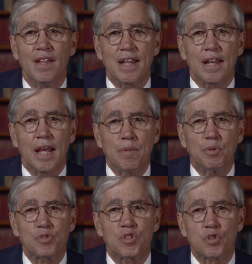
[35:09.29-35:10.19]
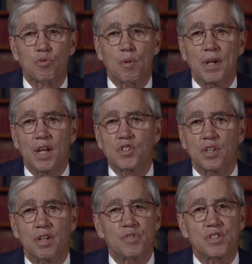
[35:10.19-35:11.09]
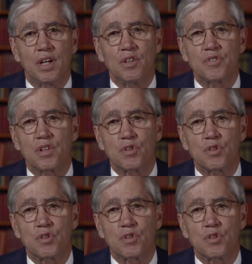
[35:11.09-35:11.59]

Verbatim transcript: that enables discrimination of cells